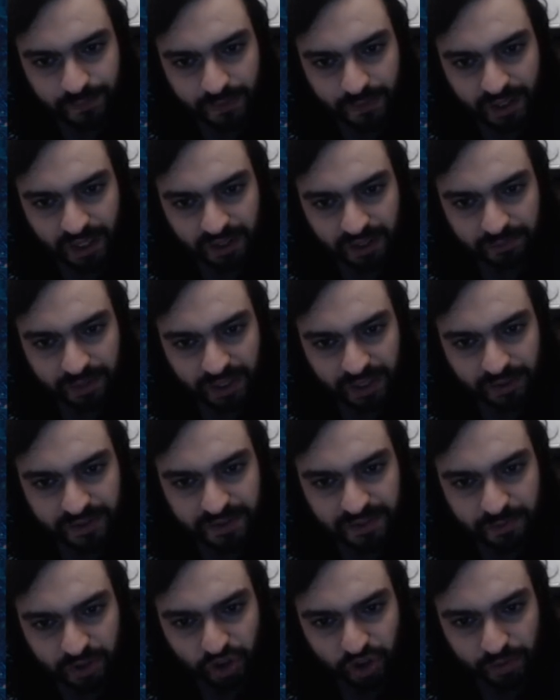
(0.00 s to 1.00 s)
and make
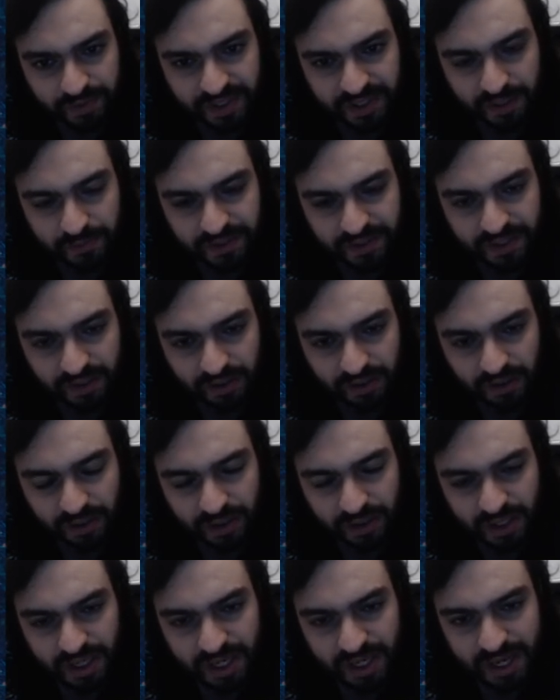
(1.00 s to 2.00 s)
this bishop seem silly.
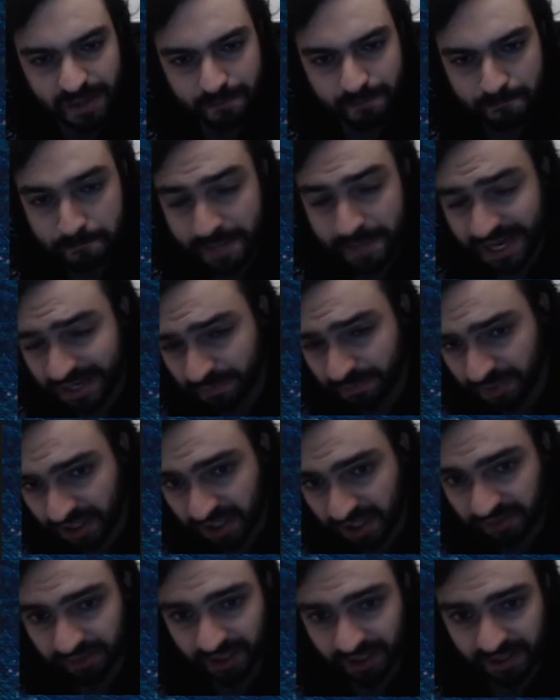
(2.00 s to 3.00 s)
Maybe
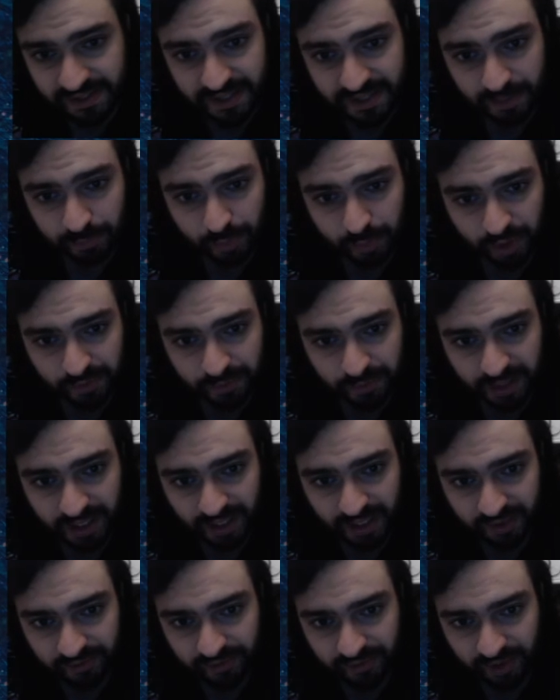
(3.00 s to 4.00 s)
even at some point
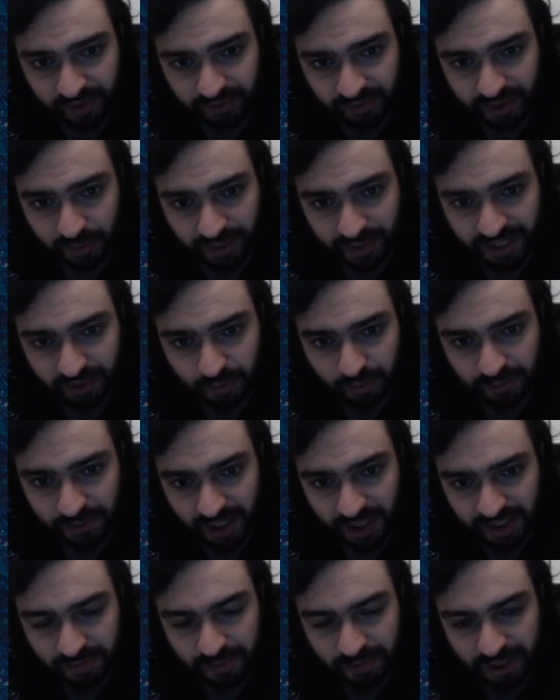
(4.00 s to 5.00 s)
playing f5. Now that would
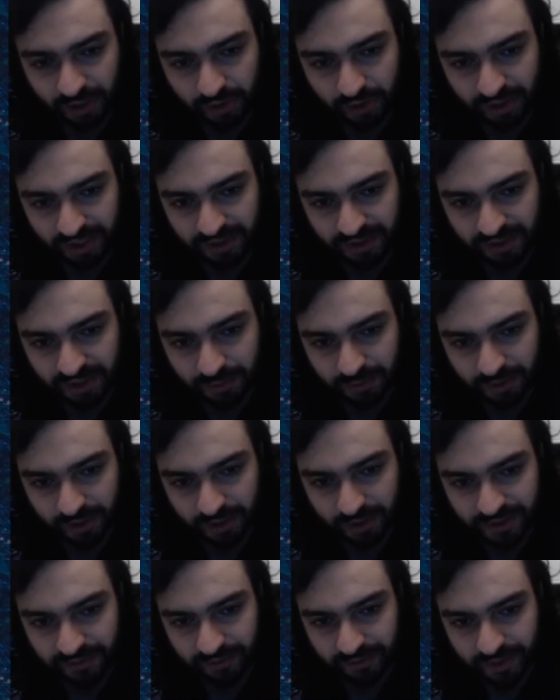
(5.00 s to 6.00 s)
not be a good idea
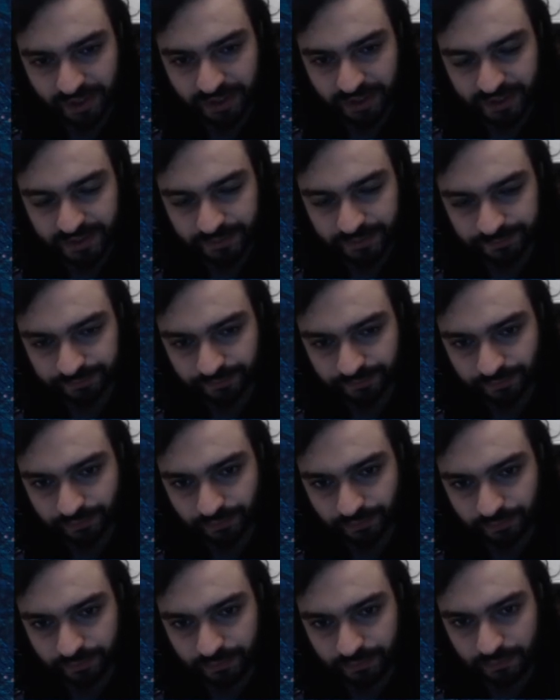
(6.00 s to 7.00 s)
because of this,
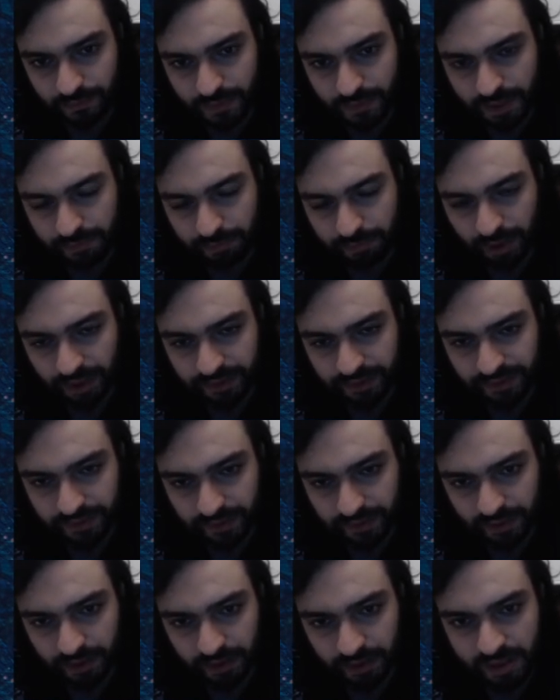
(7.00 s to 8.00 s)
but
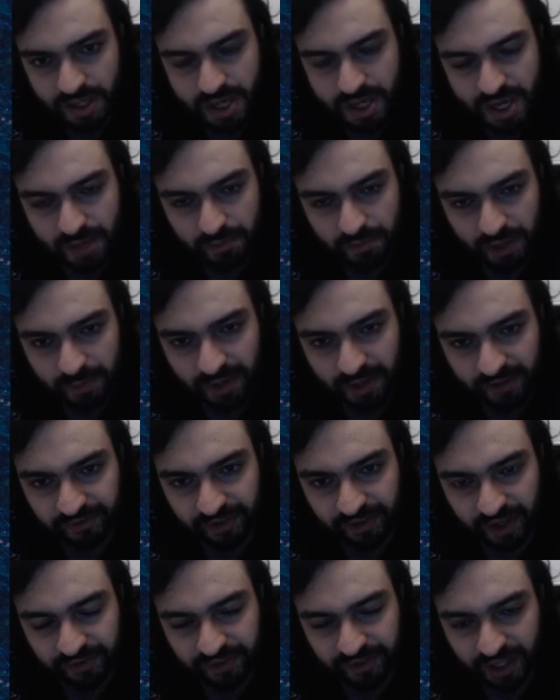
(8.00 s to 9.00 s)
maybe
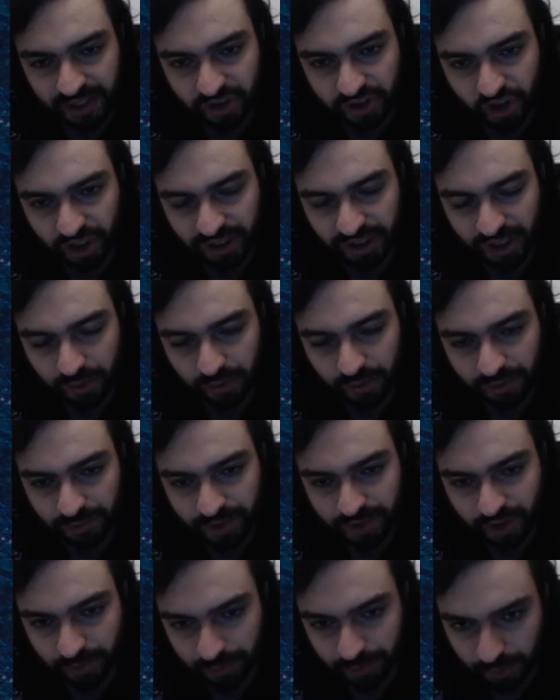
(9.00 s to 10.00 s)
f5 can shut out the
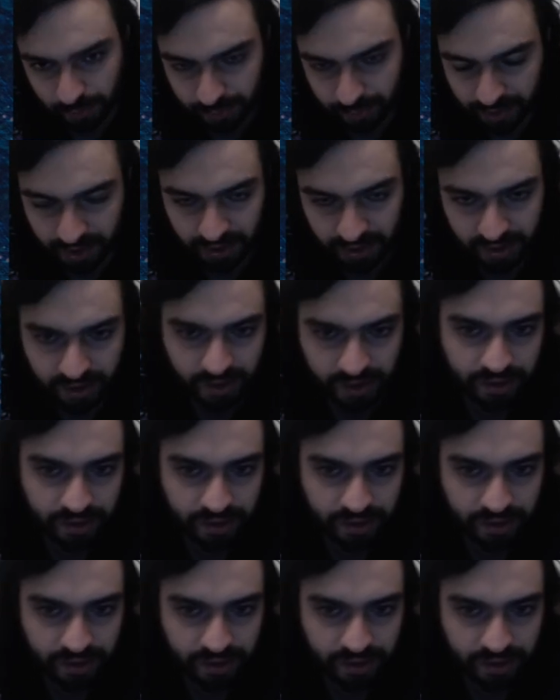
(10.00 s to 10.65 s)
bishop completely.